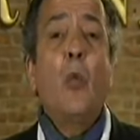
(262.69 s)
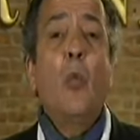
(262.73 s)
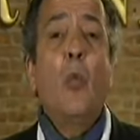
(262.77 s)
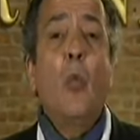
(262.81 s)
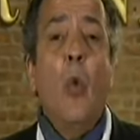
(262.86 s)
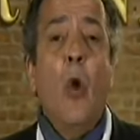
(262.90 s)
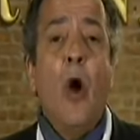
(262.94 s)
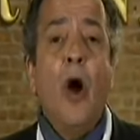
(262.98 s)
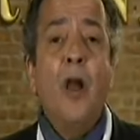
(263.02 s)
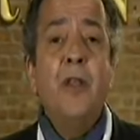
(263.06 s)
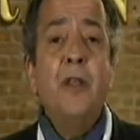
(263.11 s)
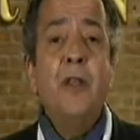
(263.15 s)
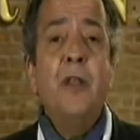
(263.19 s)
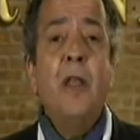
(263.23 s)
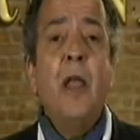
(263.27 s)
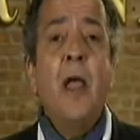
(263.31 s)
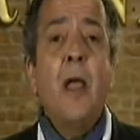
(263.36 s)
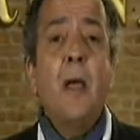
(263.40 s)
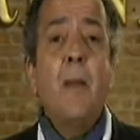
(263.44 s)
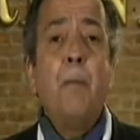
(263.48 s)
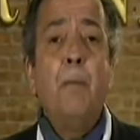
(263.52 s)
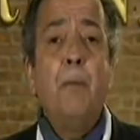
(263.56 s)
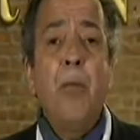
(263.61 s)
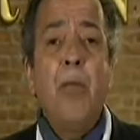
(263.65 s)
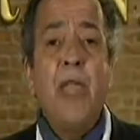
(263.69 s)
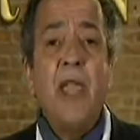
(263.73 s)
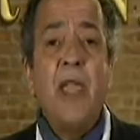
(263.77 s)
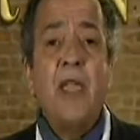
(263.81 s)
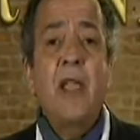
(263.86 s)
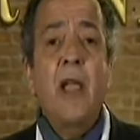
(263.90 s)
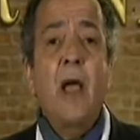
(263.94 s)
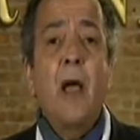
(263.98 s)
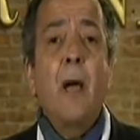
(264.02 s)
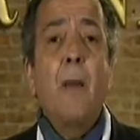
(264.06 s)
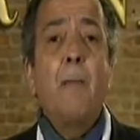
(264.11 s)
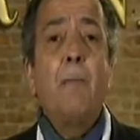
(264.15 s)
One
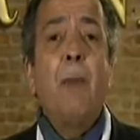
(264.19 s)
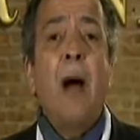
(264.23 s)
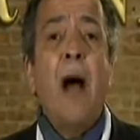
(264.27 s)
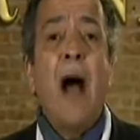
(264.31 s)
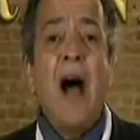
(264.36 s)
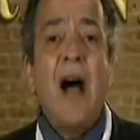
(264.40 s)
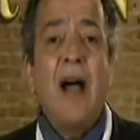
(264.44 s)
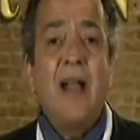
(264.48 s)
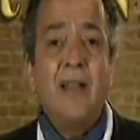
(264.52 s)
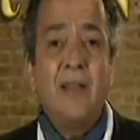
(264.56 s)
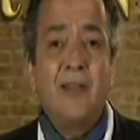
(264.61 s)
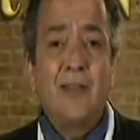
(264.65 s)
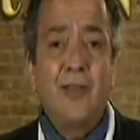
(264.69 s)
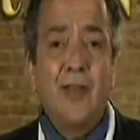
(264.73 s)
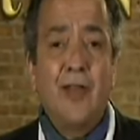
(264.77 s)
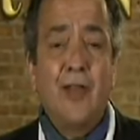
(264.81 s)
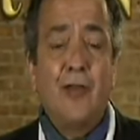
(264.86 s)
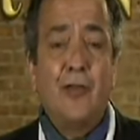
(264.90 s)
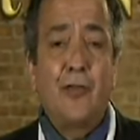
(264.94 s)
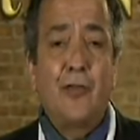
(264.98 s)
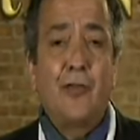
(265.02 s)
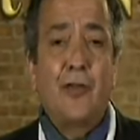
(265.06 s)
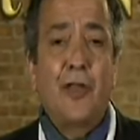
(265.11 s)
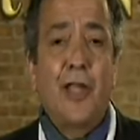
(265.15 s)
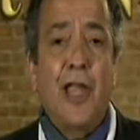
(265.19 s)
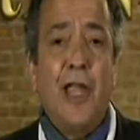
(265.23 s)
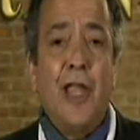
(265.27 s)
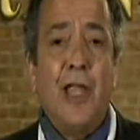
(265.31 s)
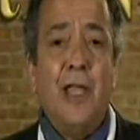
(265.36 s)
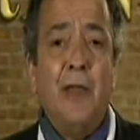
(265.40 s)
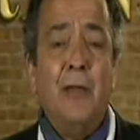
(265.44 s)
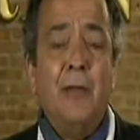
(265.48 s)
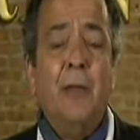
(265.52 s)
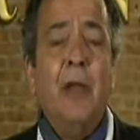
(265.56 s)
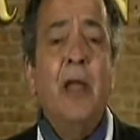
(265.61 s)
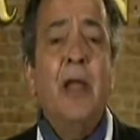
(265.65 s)
big Ponzi
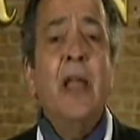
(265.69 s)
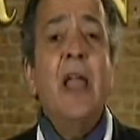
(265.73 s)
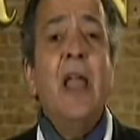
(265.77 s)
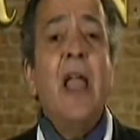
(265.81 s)
scheme.